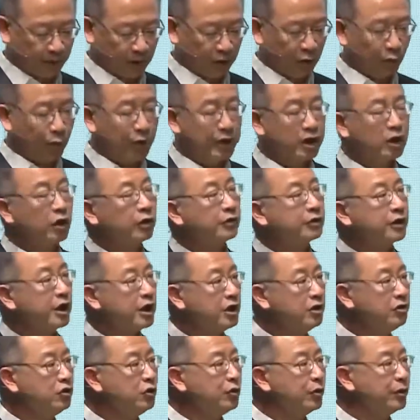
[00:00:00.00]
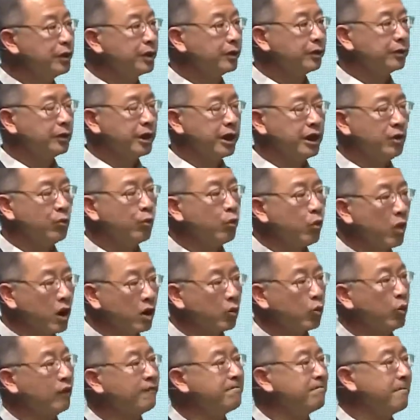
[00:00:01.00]
We continuously work
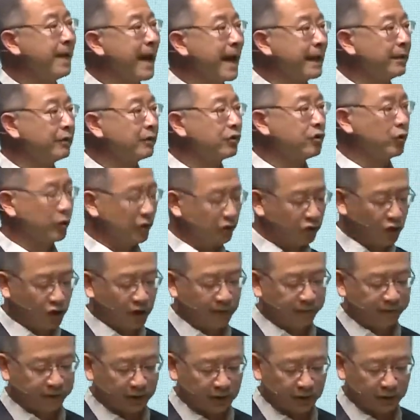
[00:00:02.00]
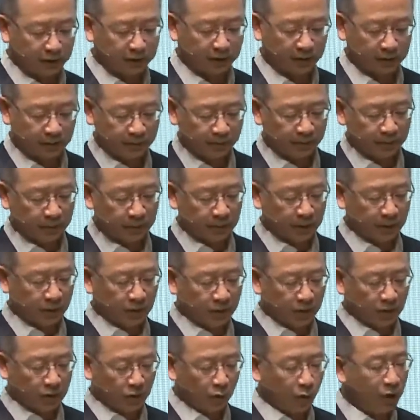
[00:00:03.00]
with banks to achieve this.
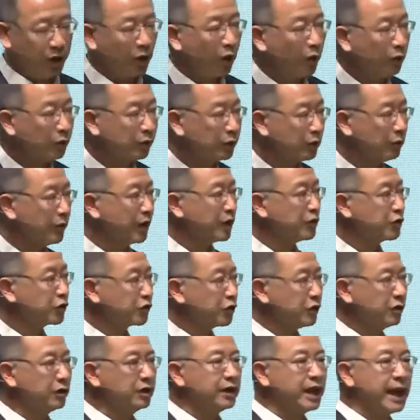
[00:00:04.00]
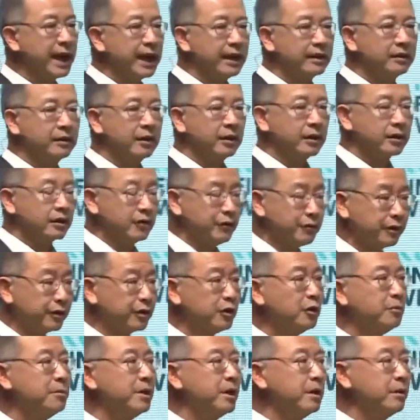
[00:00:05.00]
We also ensure that
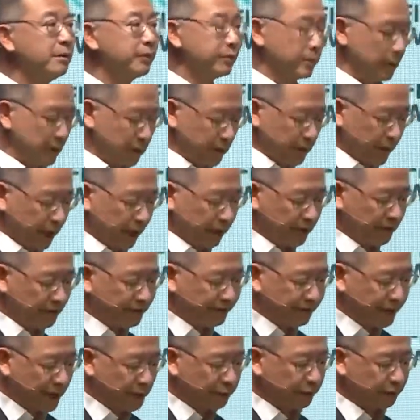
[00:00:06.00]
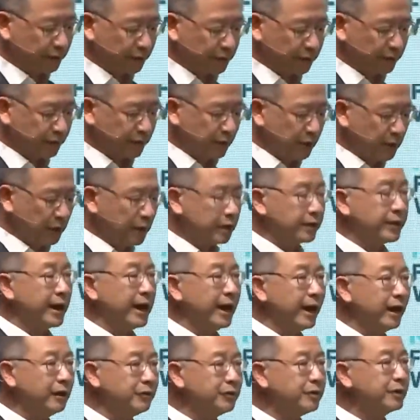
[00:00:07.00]
consumers and investors, they
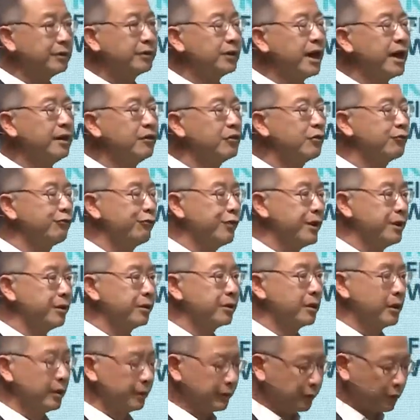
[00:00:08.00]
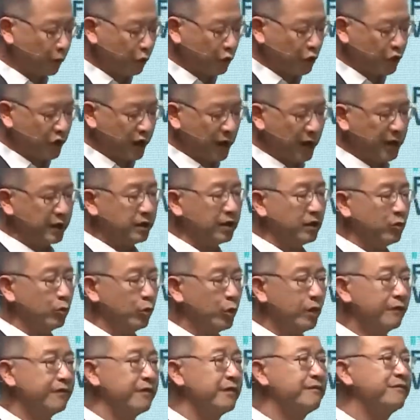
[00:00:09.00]
understand the risks associated
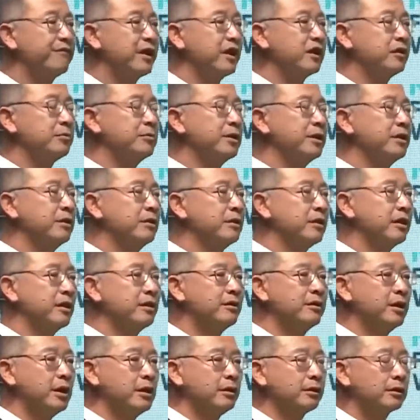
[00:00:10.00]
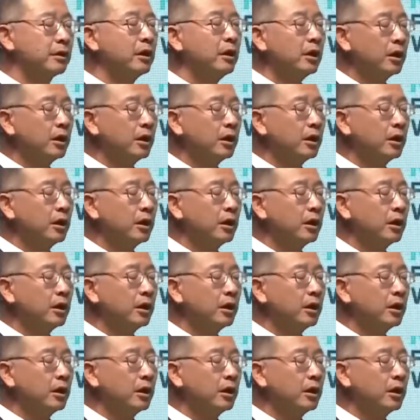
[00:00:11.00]
with investment in these